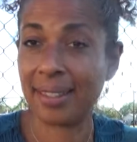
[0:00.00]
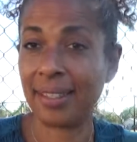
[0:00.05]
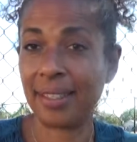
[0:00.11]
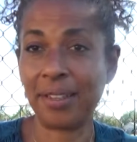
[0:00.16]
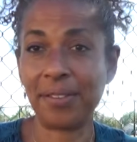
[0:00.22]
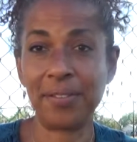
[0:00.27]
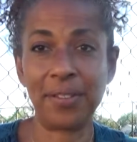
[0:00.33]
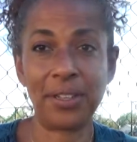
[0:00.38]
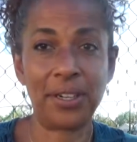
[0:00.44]

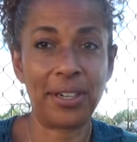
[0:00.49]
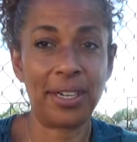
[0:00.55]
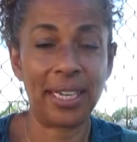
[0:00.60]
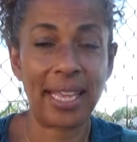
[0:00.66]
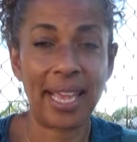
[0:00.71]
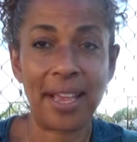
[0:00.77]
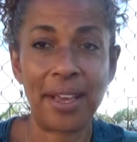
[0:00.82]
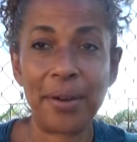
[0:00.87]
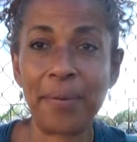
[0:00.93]
You're learning
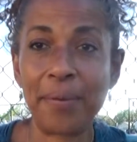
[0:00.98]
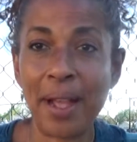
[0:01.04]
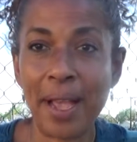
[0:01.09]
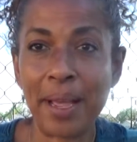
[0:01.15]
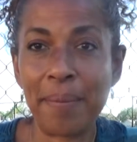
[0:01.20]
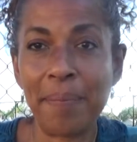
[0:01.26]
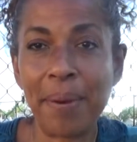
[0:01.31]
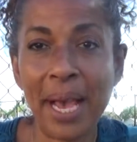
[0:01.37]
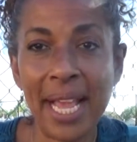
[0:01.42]
how to
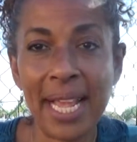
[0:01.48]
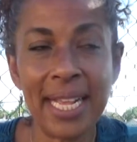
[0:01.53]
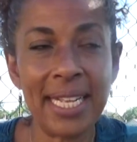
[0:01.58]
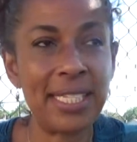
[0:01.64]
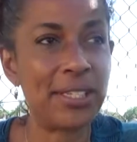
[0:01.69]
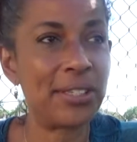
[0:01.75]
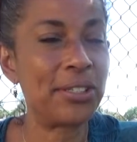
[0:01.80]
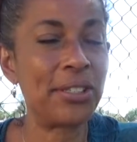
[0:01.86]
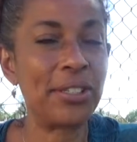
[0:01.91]
ride
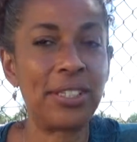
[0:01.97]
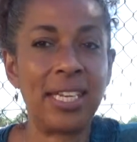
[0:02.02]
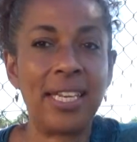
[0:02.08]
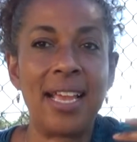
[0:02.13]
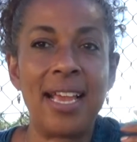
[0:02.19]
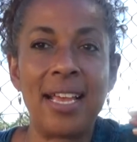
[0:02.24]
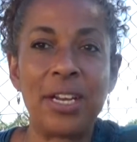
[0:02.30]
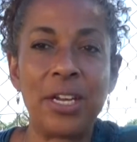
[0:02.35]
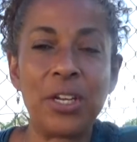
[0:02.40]
bikes. You're learning
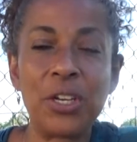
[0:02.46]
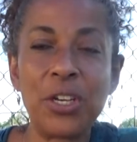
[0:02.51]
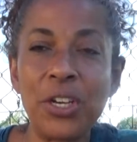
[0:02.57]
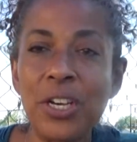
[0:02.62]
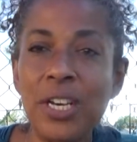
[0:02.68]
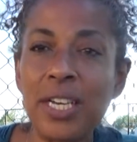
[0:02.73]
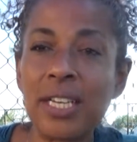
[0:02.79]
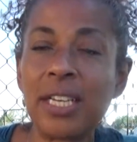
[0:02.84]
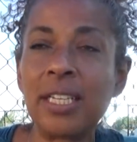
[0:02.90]
how to
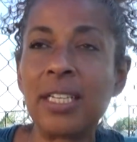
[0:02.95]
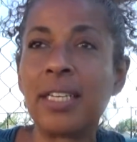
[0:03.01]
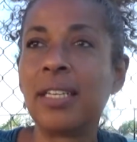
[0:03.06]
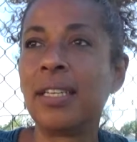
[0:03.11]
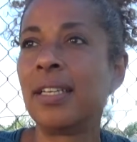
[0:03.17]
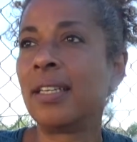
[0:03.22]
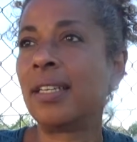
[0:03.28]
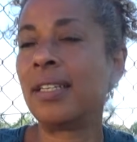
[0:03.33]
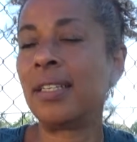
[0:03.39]
cook.
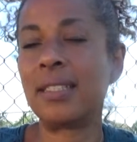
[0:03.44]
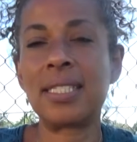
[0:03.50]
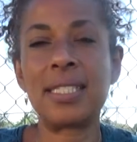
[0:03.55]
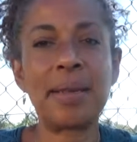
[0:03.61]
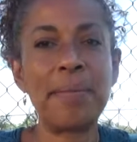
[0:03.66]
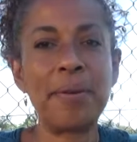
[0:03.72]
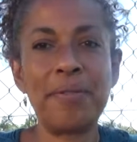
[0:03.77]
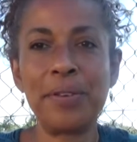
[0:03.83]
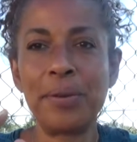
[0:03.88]

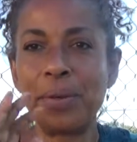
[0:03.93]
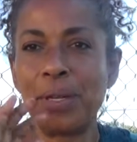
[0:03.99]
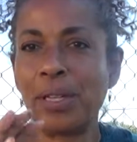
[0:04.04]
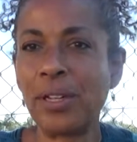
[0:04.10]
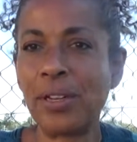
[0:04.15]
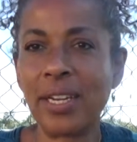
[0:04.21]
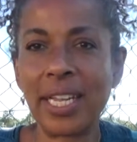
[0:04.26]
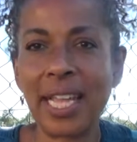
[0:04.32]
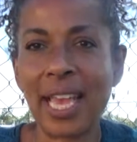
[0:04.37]
Some of you are
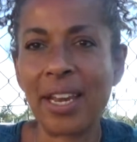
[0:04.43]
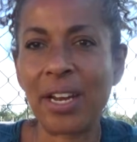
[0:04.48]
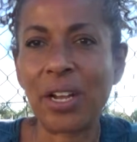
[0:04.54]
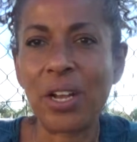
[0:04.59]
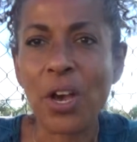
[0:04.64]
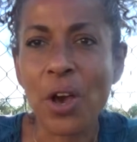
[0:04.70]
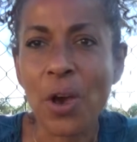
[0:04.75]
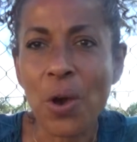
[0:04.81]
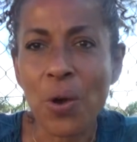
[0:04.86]
learning how to
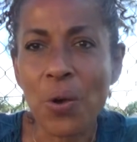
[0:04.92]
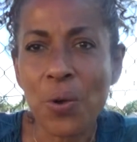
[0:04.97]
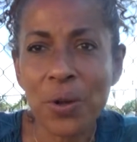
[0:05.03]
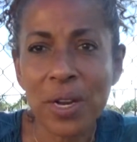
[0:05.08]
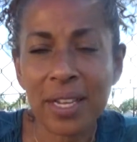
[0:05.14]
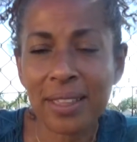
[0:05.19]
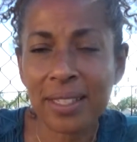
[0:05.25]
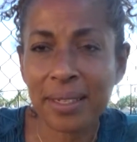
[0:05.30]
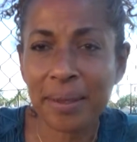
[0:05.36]
code
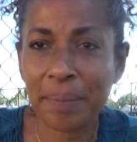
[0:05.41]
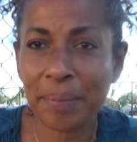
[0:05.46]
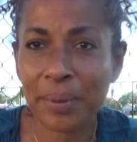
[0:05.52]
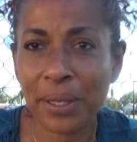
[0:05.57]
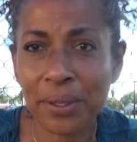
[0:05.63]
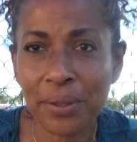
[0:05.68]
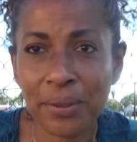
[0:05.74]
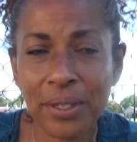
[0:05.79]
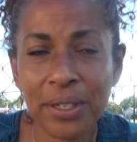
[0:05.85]
on the
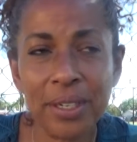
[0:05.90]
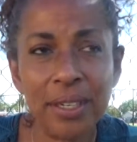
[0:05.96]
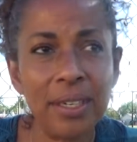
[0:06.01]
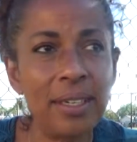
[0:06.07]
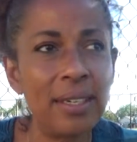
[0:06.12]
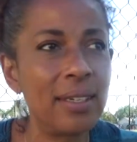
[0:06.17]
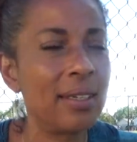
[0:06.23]
computer.